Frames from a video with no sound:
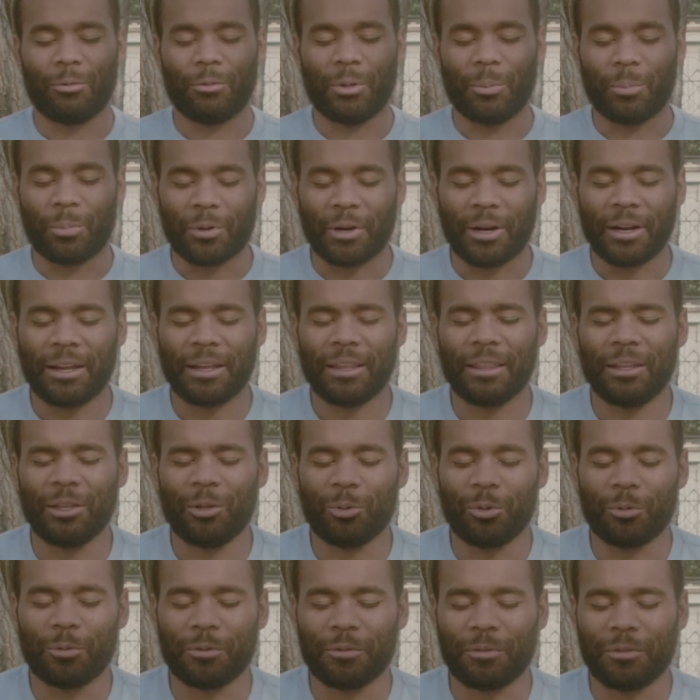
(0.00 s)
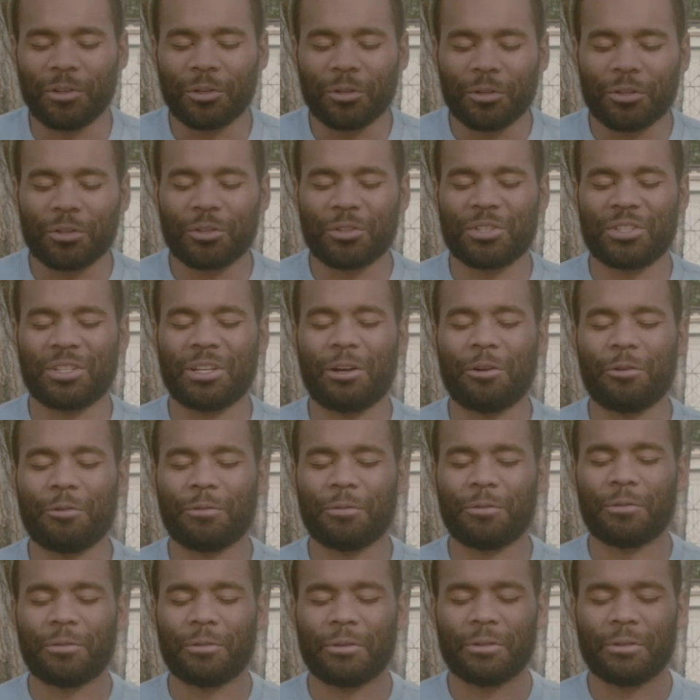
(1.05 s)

We pray that you would reveal yourself